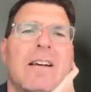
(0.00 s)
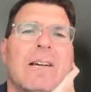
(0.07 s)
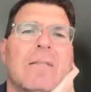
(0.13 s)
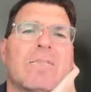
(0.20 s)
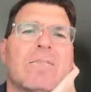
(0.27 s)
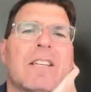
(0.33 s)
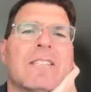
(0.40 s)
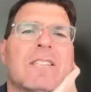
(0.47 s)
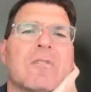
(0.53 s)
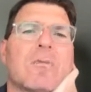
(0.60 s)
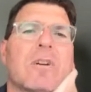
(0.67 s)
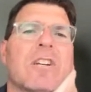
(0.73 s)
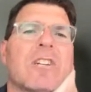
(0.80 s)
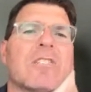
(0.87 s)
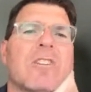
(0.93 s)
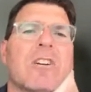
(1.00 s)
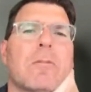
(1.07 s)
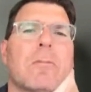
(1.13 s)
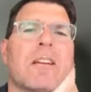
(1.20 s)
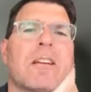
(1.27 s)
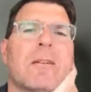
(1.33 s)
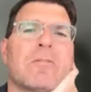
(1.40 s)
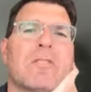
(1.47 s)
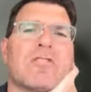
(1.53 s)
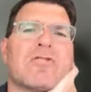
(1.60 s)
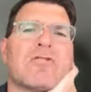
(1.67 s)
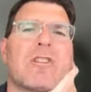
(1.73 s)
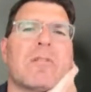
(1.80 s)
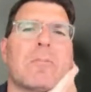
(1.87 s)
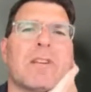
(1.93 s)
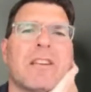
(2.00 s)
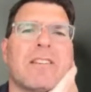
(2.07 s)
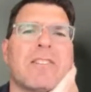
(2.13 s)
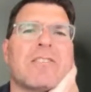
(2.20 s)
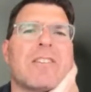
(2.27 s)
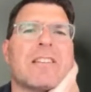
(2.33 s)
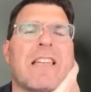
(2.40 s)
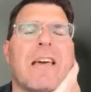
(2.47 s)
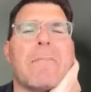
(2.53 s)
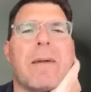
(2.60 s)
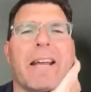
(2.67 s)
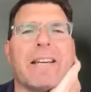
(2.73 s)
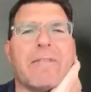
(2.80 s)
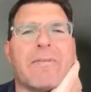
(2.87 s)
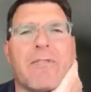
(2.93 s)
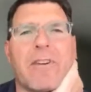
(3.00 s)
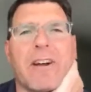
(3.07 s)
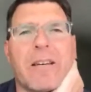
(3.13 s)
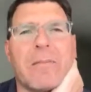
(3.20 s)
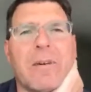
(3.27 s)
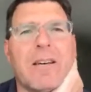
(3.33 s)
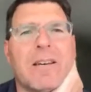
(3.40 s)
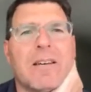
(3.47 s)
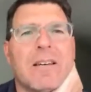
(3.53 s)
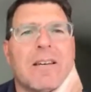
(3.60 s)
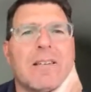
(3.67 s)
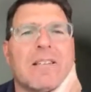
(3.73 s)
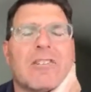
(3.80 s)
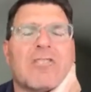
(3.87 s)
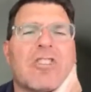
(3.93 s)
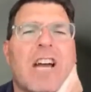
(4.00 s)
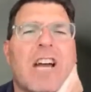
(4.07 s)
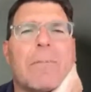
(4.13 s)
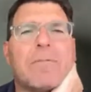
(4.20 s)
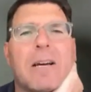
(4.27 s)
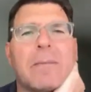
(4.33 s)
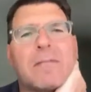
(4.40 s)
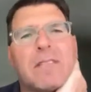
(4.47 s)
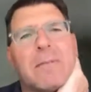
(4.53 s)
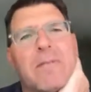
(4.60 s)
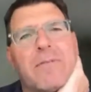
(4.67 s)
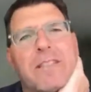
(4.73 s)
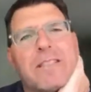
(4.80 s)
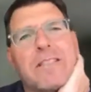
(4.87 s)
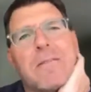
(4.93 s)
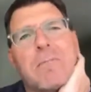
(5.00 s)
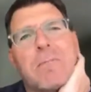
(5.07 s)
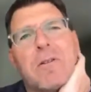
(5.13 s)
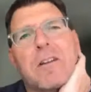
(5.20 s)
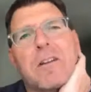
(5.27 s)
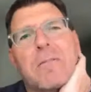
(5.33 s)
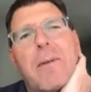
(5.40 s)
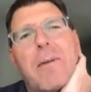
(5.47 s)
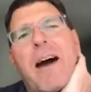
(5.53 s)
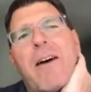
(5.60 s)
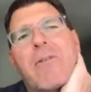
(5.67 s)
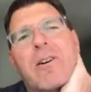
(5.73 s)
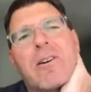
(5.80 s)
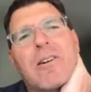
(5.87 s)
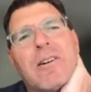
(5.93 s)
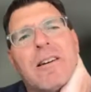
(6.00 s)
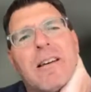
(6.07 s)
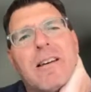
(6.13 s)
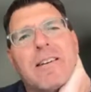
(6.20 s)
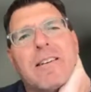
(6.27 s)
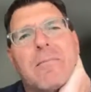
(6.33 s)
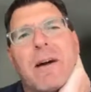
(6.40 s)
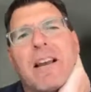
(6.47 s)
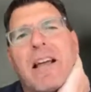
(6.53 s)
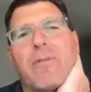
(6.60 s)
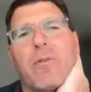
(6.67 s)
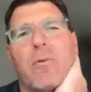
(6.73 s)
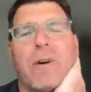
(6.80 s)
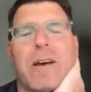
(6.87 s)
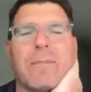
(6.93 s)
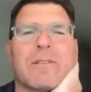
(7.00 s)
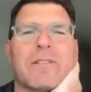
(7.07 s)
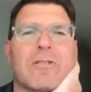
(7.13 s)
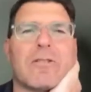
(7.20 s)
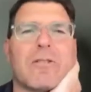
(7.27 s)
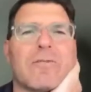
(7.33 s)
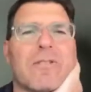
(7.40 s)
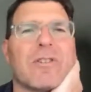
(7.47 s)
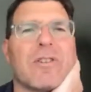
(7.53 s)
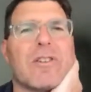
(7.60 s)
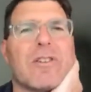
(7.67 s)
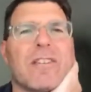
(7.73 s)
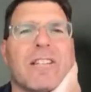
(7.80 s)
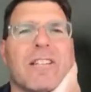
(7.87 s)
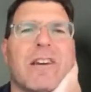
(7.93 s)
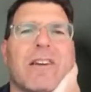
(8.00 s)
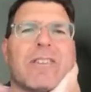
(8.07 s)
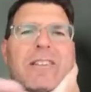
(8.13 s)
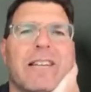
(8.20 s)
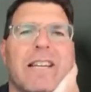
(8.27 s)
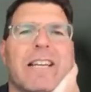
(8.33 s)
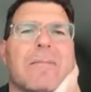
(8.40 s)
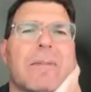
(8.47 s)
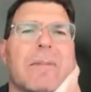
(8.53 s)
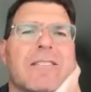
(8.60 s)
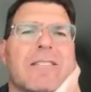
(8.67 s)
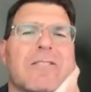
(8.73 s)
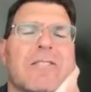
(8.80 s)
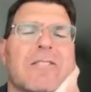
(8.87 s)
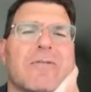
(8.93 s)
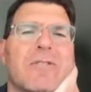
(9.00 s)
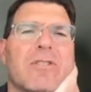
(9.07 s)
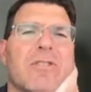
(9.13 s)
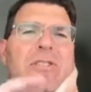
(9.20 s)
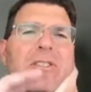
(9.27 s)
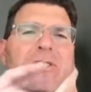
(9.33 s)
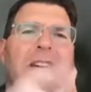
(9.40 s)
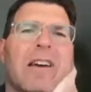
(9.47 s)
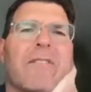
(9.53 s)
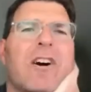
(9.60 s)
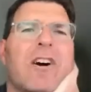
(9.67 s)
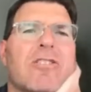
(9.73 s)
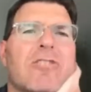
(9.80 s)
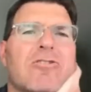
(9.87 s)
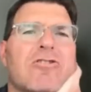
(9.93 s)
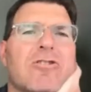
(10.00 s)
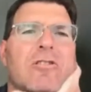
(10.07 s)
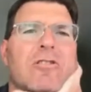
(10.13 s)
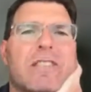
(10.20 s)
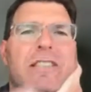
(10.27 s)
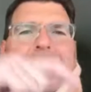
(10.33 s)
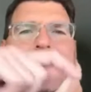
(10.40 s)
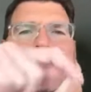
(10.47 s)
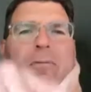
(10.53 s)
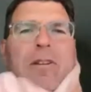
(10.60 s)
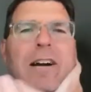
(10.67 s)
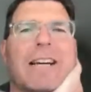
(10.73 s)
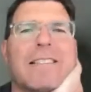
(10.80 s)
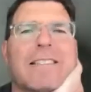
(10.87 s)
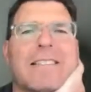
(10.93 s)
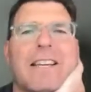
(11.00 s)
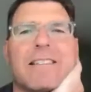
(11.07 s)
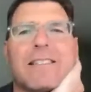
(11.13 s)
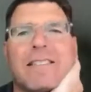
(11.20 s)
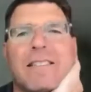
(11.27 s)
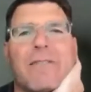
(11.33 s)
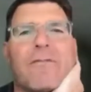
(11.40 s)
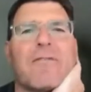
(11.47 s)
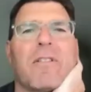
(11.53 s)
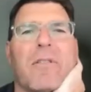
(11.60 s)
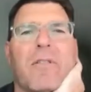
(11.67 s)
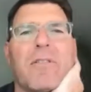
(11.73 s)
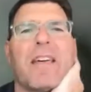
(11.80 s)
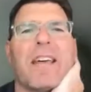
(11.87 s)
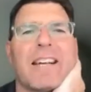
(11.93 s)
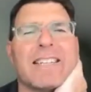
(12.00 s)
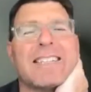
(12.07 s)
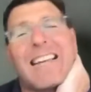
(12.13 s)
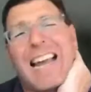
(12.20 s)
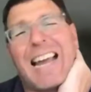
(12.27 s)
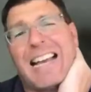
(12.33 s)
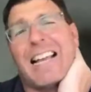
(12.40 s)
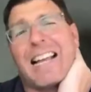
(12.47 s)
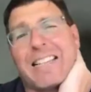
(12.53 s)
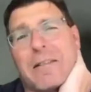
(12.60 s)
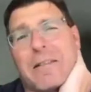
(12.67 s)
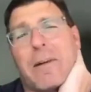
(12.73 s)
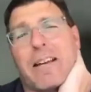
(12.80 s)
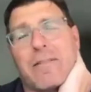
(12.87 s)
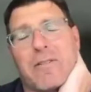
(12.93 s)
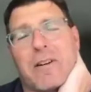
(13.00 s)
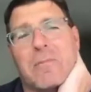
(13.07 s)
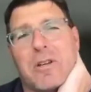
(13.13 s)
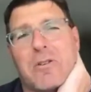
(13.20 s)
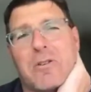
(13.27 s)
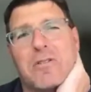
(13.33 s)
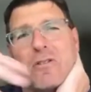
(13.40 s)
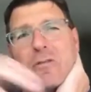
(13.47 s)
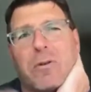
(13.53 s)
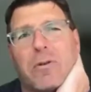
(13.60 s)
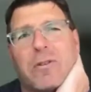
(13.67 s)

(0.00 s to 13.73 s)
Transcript: This is where you started to become distributed. You took that mainframe, you chopped up some of its computing power. You might have a web server, then you have a database server, and you have other servers that can process different things, kind of like the mainframe used to, but